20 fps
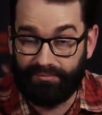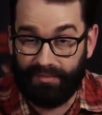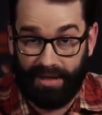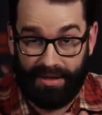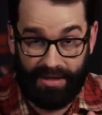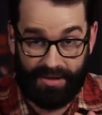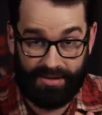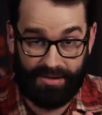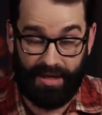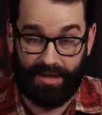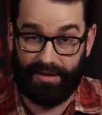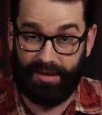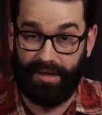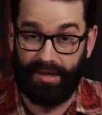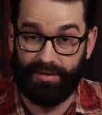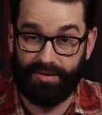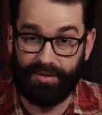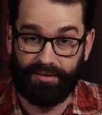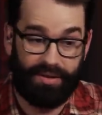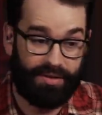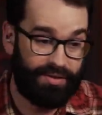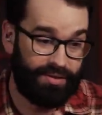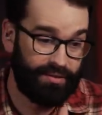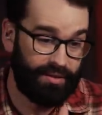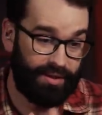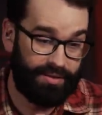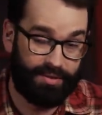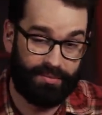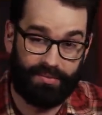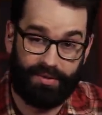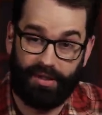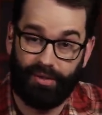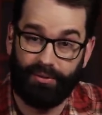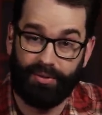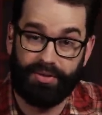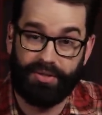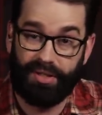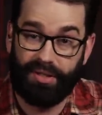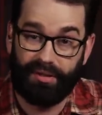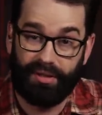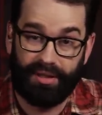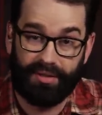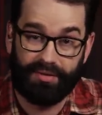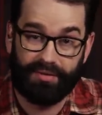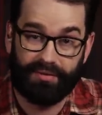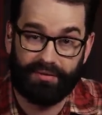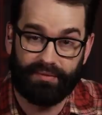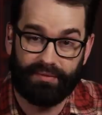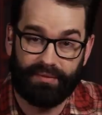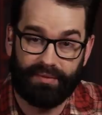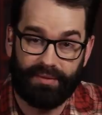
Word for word: And he's not canceled. He still has a deal with Sirius.